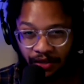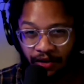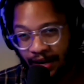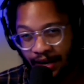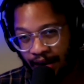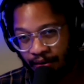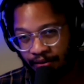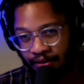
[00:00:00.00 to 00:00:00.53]
and
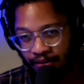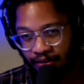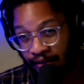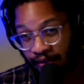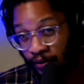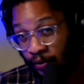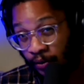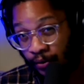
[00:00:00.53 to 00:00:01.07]
now it's just like the
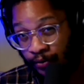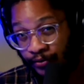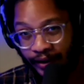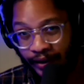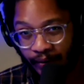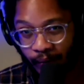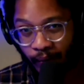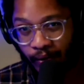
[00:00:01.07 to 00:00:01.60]
whole
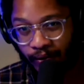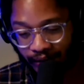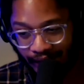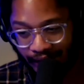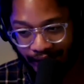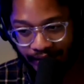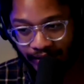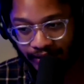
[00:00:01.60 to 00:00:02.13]
fucking world
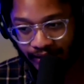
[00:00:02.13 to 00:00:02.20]
cares.